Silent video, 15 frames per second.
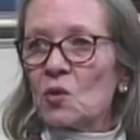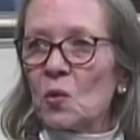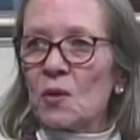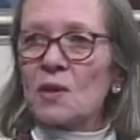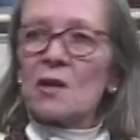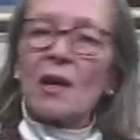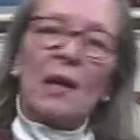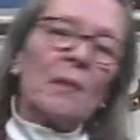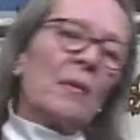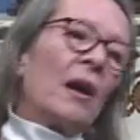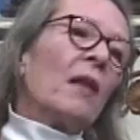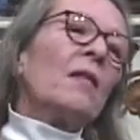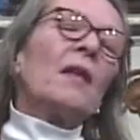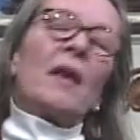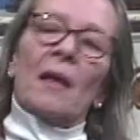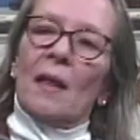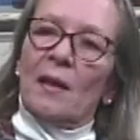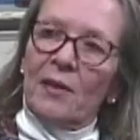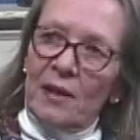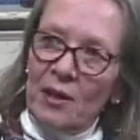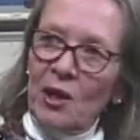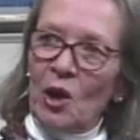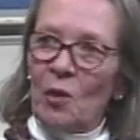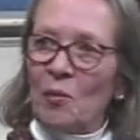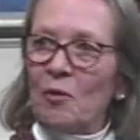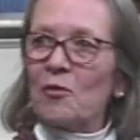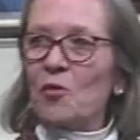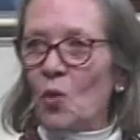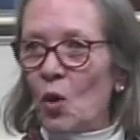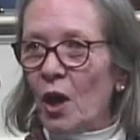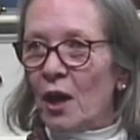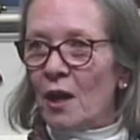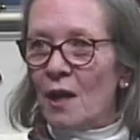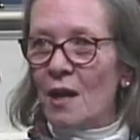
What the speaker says: we're always talking about the year before.